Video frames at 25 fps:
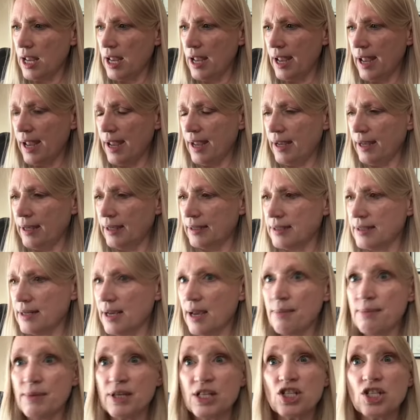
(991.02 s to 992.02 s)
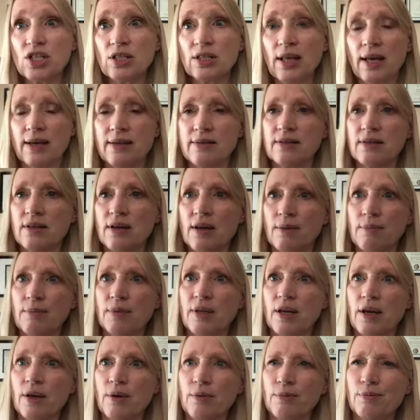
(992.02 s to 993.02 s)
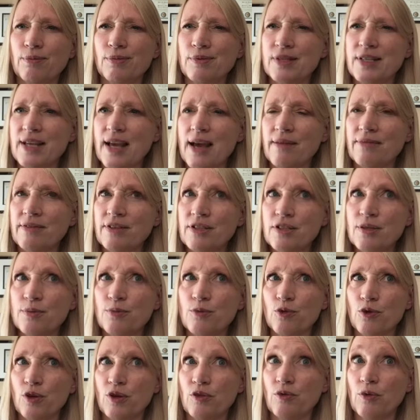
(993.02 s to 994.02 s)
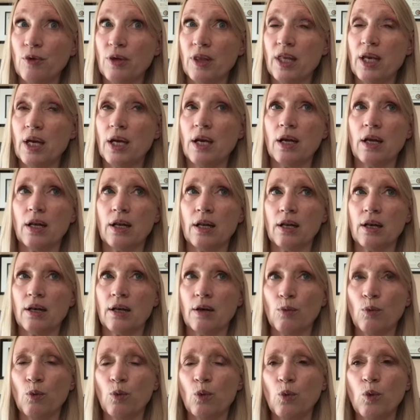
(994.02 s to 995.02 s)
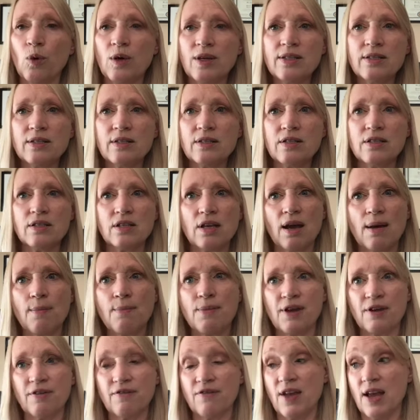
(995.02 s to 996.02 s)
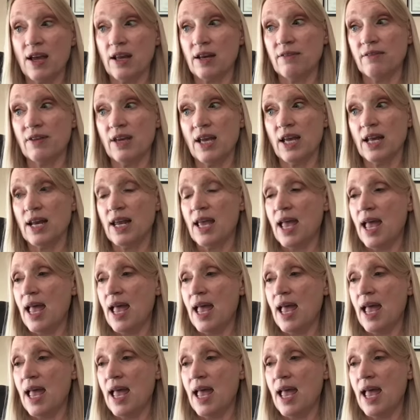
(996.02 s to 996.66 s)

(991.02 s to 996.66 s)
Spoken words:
And I mentioned last time that I was having some grief with it and wasn't a big fan of it.